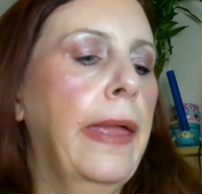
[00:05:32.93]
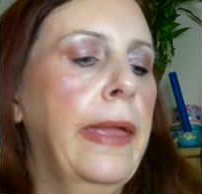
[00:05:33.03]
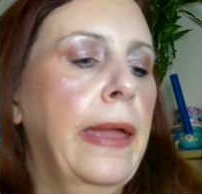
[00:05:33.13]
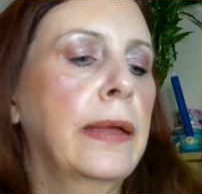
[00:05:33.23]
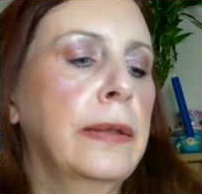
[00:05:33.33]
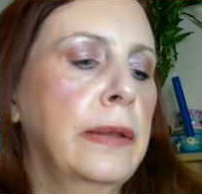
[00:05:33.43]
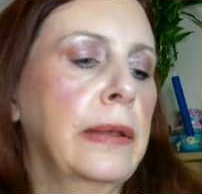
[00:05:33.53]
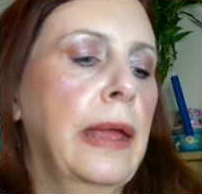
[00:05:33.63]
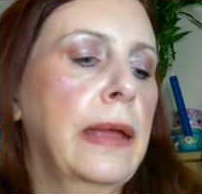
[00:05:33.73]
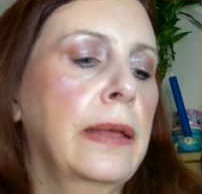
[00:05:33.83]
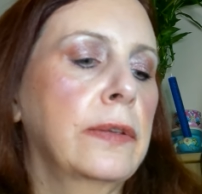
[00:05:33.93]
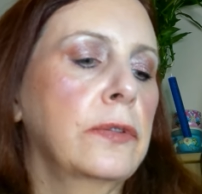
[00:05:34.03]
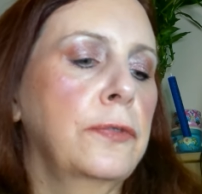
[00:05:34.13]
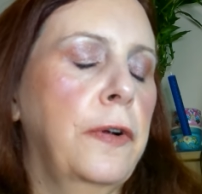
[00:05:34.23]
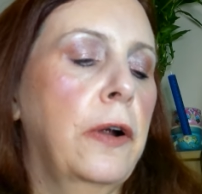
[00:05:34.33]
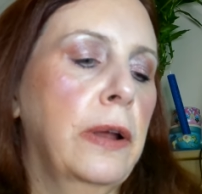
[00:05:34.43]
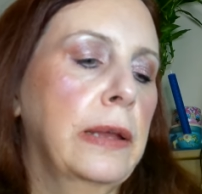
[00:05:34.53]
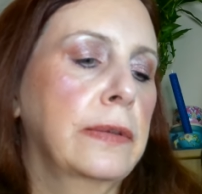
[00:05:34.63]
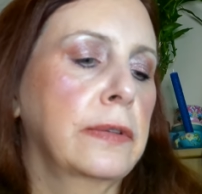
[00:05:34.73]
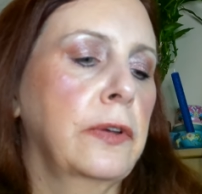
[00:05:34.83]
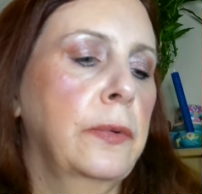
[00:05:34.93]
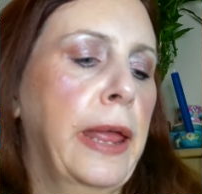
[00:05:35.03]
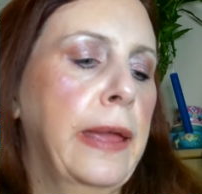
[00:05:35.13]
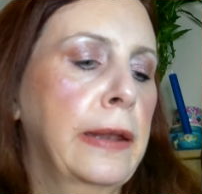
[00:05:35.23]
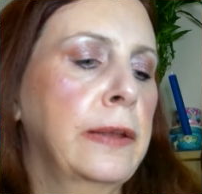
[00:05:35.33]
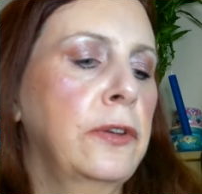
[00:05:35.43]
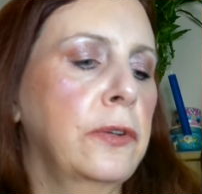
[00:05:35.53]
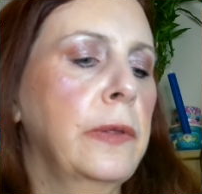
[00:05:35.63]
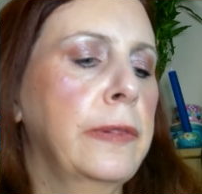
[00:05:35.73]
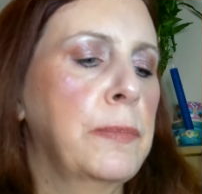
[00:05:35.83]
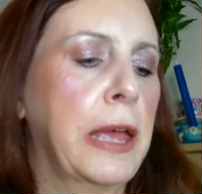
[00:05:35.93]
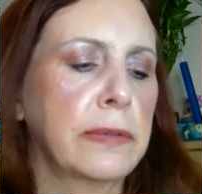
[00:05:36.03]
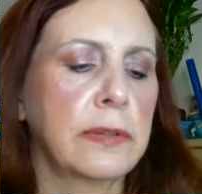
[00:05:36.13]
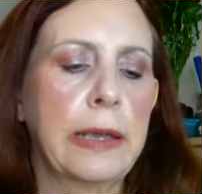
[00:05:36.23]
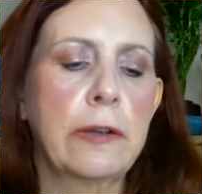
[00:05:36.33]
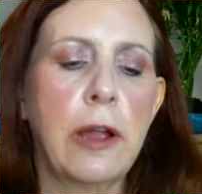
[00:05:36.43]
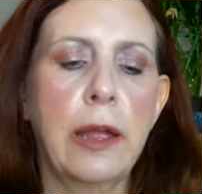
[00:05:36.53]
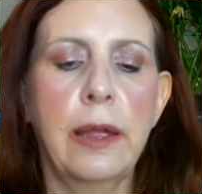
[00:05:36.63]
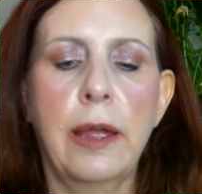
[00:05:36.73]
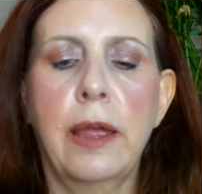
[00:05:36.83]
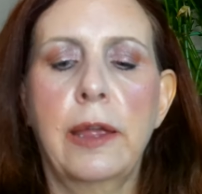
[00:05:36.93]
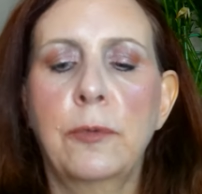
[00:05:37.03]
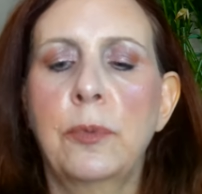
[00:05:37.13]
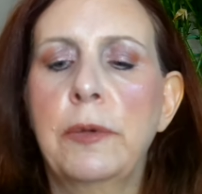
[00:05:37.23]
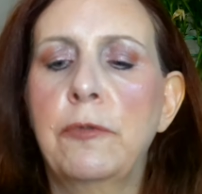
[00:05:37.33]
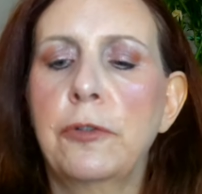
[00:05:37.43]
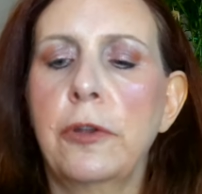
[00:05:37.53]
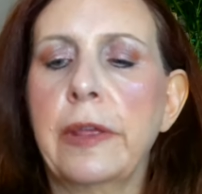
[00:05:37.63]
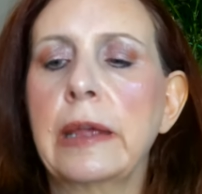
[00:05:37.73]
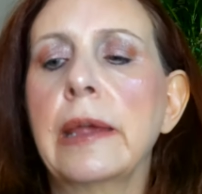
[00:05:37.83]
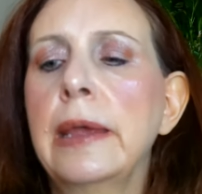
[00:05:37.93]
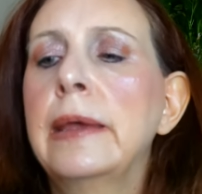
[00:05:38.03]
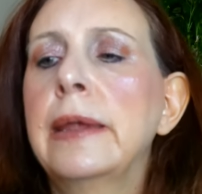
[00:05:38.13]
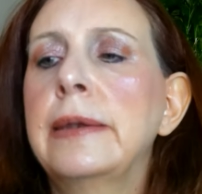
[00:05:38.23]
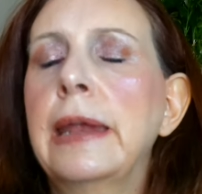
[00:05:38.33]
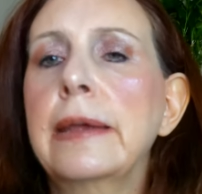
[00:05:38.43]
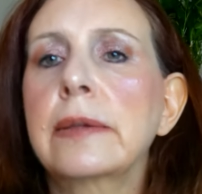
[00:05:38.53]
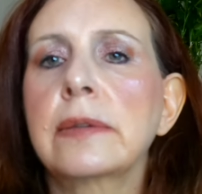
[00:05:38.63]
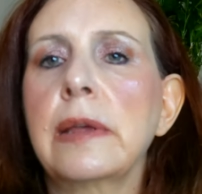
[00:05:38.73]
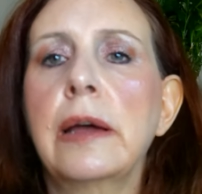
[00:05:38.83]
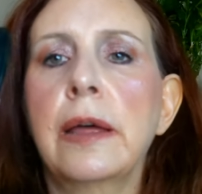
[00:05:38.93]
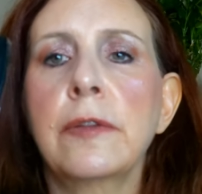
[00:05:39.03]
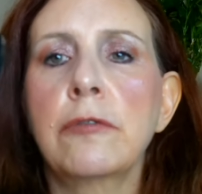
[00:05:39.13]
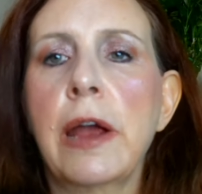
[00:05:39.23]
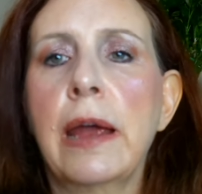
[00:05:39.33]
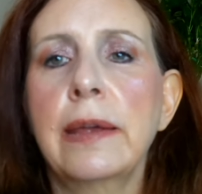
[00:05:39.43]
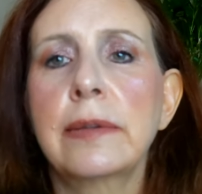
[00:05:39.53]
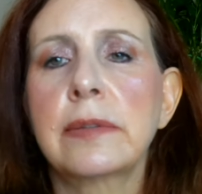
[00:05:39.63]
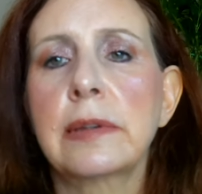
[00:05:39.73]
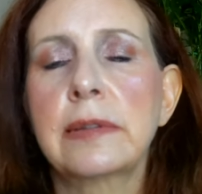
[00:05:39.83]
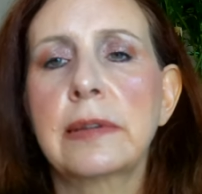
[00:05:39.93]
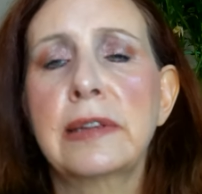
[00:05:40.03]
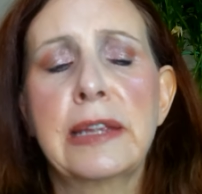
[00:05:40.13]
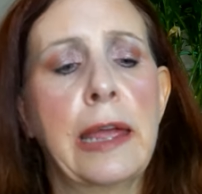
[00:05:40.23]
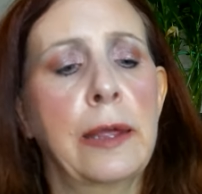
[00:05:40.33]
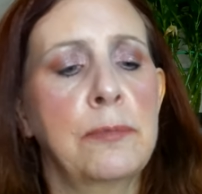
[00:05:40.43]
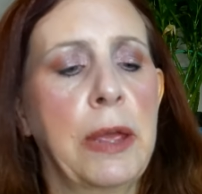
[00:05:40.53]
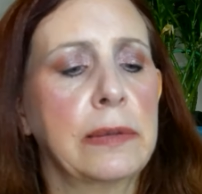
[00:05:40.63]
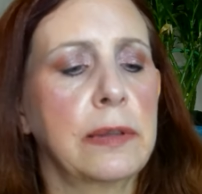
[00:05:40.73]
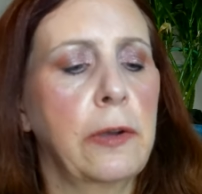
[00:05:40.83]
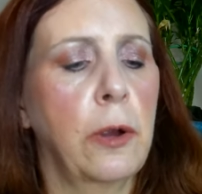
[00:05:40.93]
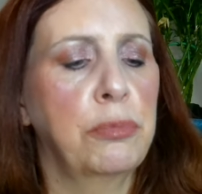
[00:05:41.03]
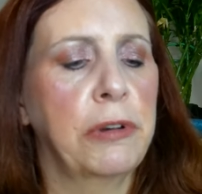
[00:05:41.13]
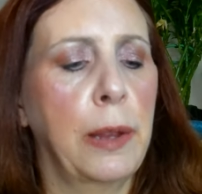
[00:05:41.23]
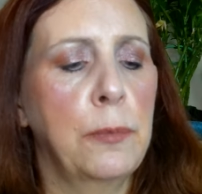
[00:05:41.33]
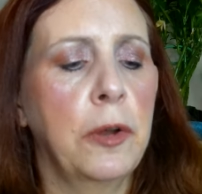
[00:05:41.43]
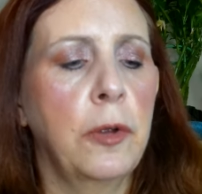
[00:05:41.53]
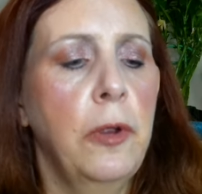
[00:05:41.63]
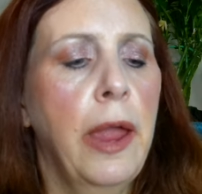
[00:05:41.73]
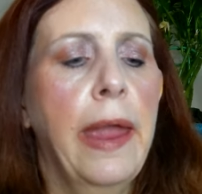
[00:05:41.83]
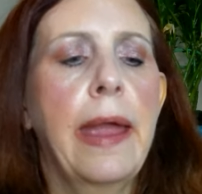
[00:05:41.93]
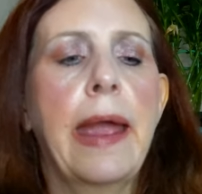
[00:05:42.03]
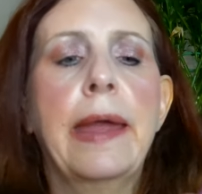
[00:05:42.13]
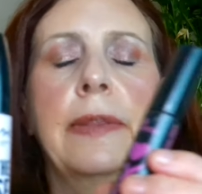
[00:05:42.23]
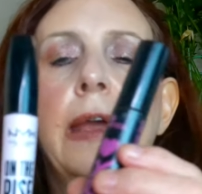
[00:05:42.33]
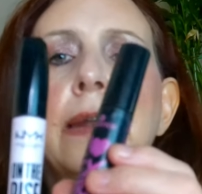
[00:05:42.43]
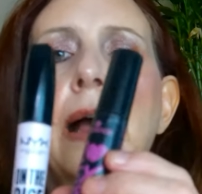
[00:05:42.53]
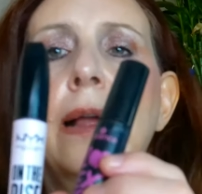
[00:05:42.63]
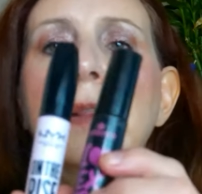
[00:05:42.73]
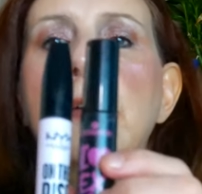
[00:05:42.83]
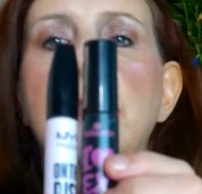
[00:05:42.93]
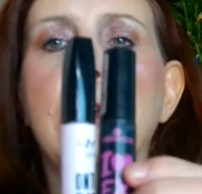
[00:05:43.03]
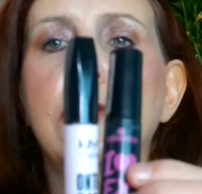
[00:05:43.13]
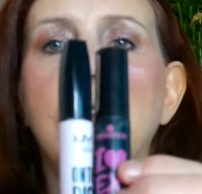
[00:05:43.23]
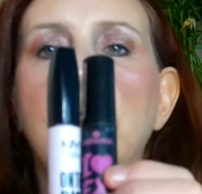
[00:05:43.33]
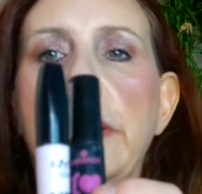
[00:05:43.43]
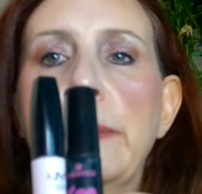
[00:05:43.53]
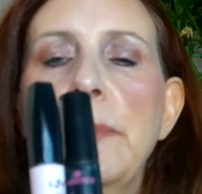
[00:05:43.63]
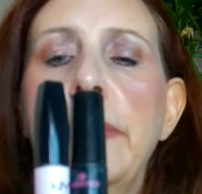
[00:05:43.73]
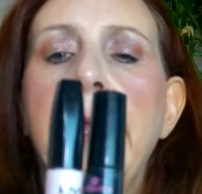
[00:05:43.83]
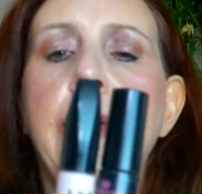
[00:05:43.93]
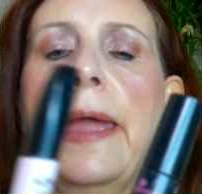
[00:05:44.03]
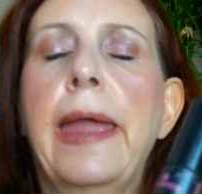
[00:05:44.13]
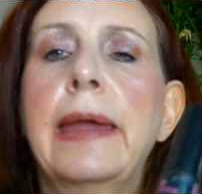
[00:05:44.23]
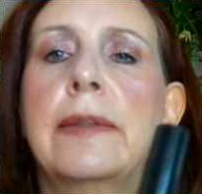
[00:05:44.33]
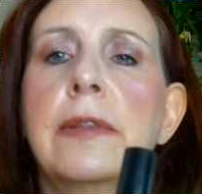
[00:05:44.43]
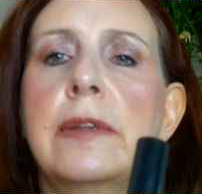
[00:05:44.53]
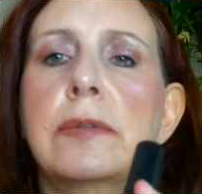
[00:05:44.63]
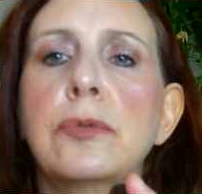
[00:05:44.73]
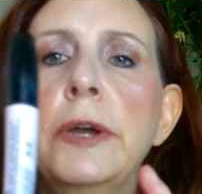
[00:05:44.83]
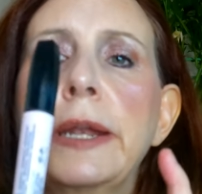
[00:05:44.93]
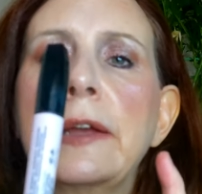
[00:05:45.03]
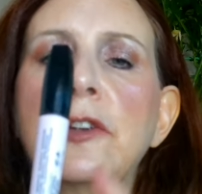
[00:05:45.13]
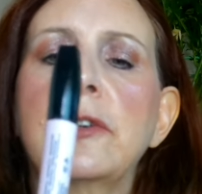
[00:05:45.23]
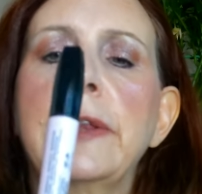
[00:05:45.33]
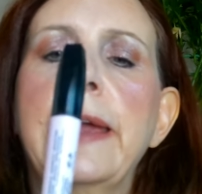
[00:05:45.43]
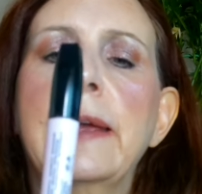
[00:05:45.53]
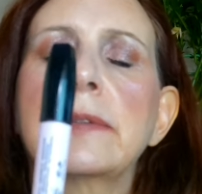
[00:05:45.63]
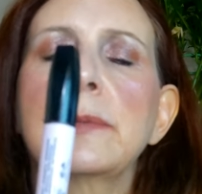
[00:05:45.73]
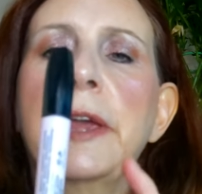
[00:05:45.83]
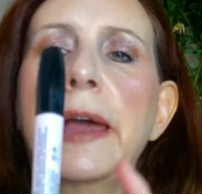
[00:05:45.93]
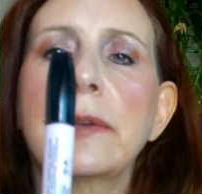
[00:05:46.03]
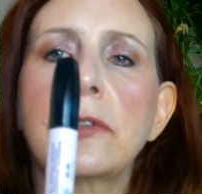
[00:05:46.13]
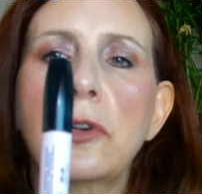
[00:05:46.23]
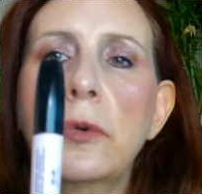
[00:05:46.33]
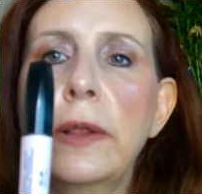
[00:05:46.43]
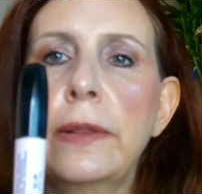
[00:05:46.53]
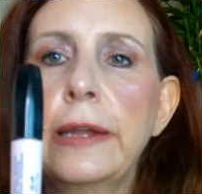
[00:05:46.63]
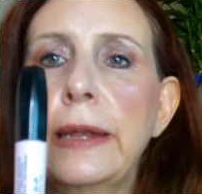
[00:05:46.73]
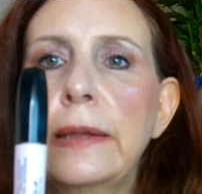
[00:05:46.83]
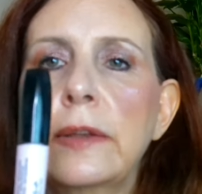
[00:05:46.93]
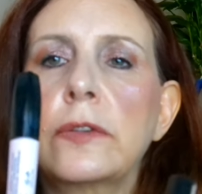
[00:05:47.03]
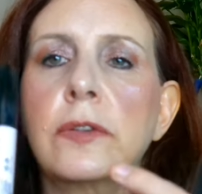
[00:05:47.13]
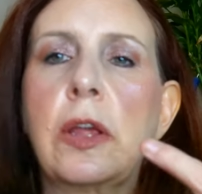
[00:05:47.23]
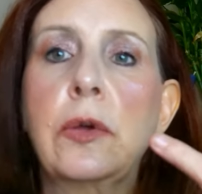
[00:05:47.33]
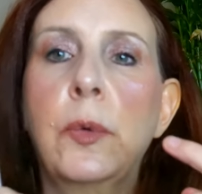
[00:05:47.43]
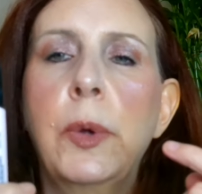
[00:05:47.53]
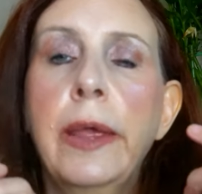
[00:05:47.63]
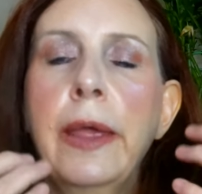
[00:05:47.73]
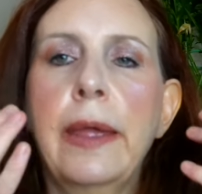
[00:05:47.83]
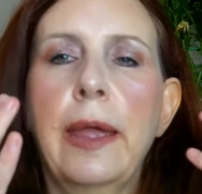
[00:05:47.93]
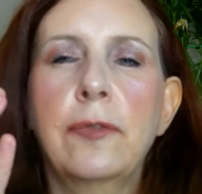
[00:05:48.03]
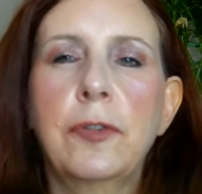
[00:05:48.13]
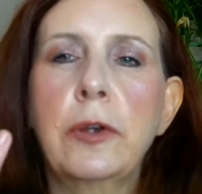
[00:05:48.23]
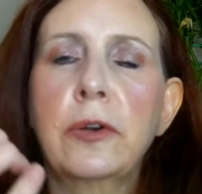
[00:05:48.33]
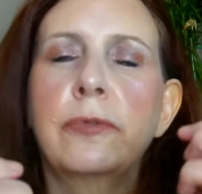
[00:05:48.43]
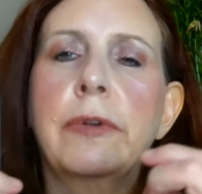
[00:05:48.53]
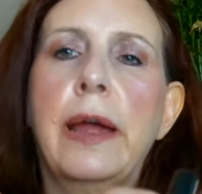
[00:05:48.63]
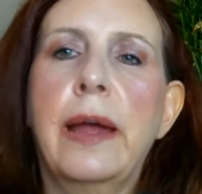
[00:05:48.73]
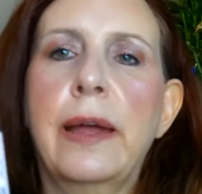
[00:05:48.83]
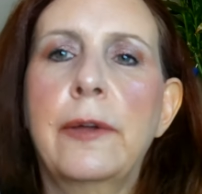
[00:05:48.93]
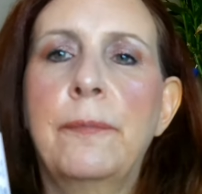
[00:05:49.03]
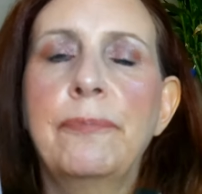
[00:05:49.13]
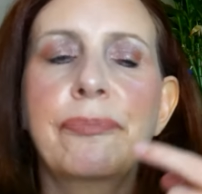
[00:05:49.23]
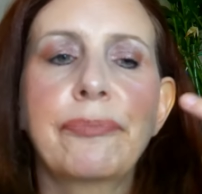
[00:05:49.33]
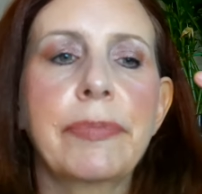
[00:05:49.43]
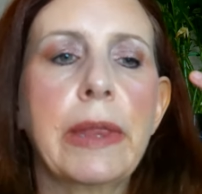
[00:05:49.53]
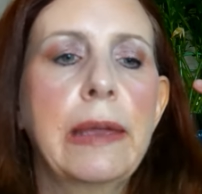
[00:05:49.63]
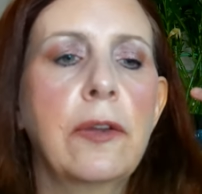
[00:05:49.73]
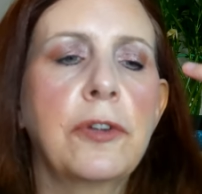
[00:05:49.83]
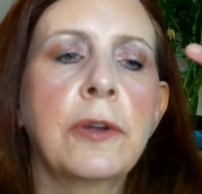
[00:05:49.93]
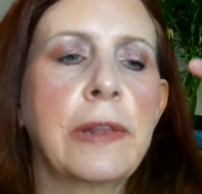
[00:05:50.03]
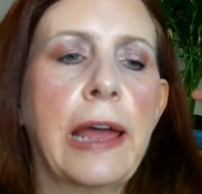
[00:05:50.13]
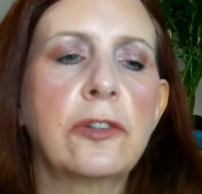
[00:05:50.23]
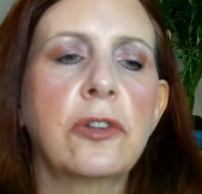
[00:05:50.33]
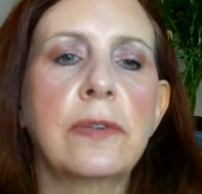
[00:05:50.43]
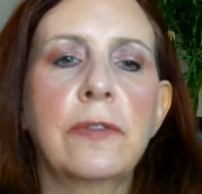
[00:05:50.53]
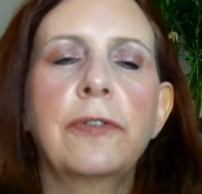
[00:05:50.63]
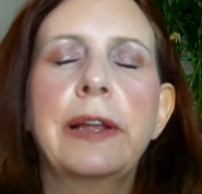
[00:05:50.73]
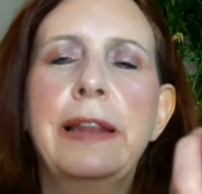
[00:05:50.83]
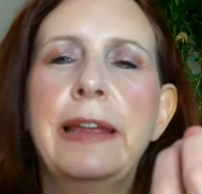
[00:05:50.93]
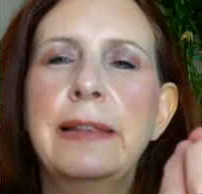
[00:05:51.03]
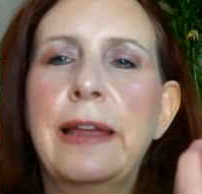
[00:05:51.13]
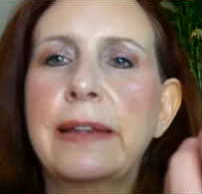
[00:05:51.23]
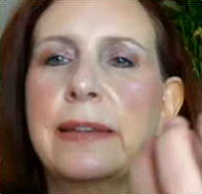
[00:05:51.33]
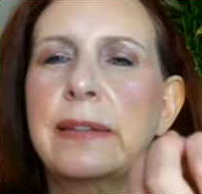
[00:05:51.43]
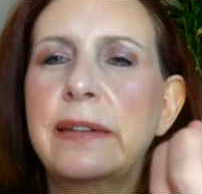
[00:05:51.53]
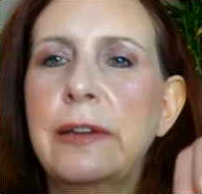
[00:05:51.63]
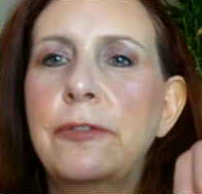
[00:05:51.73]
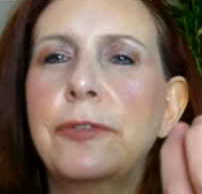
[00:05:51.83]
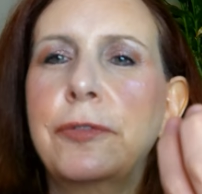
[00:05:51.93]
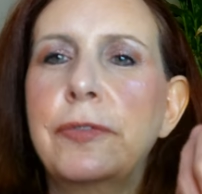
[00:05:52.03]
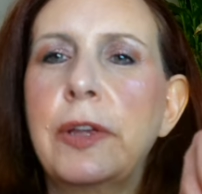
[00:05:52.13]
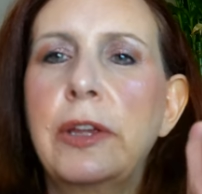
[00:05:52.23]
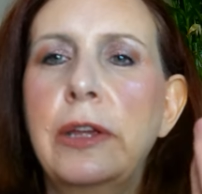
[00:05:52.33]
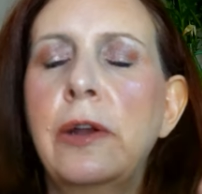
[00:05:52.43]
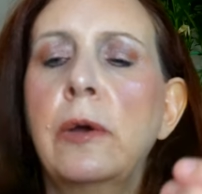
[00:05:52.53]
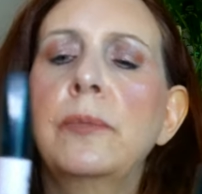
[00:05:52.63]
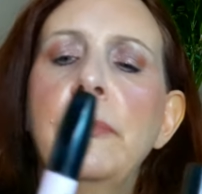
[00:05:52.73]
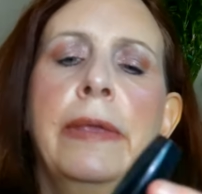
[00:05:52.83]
And as far as going ahead and doing the mascara, I went for the NYX On The Rise. This is a mascara primer. And then I Love Extreme. And this one actually has some castor oil in it. So if, you um, if your lashes are feeling like stiff, you know,